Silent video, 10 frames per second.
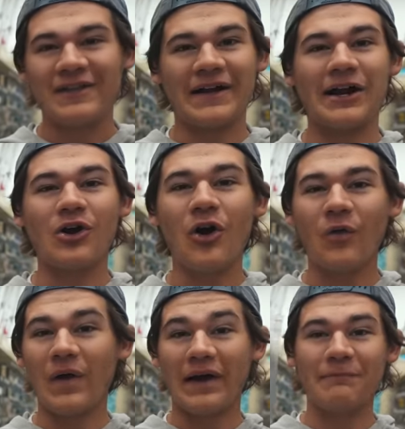Like I
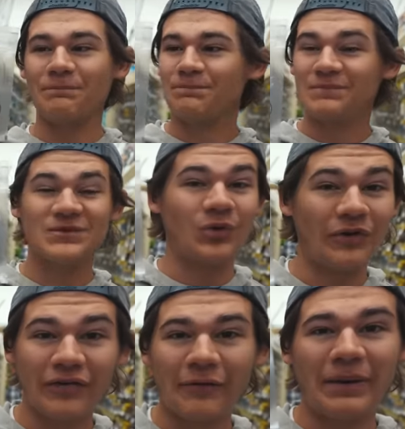caught like
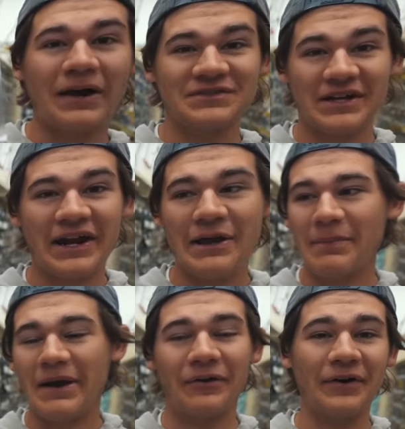twenty-five pounds and an eight
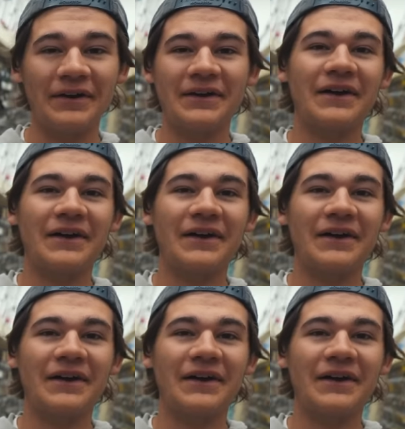pounder